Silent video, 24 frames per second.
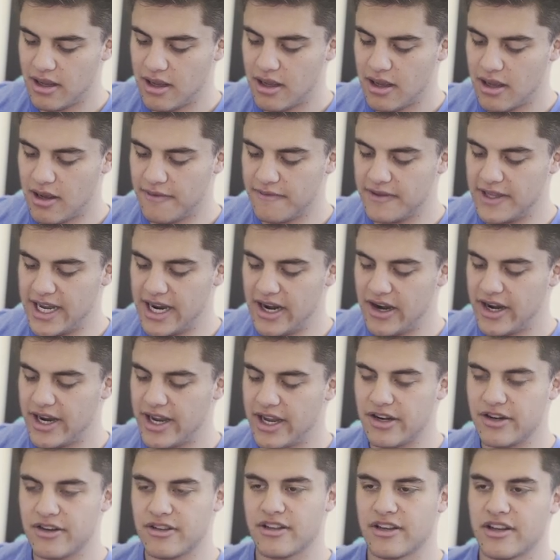of the area
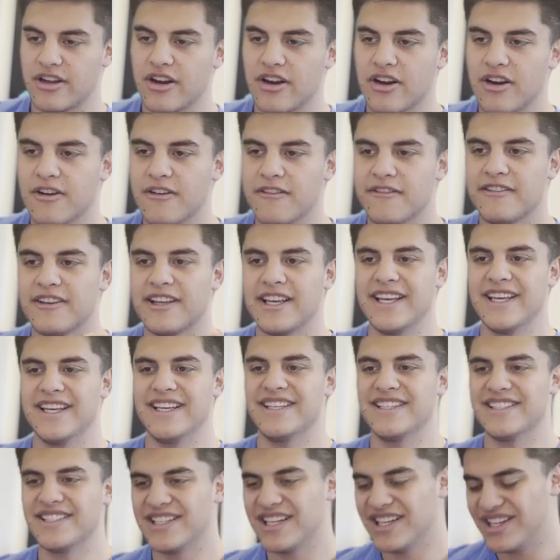under the curve
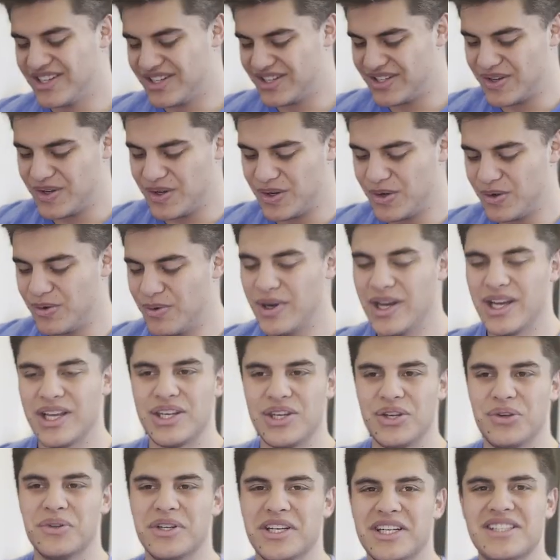is 2
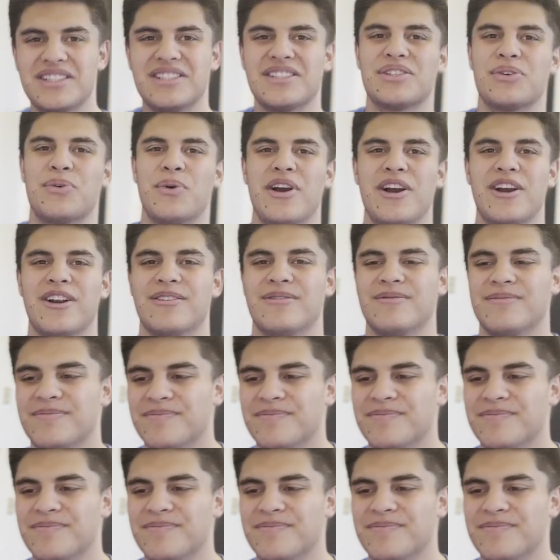units squared.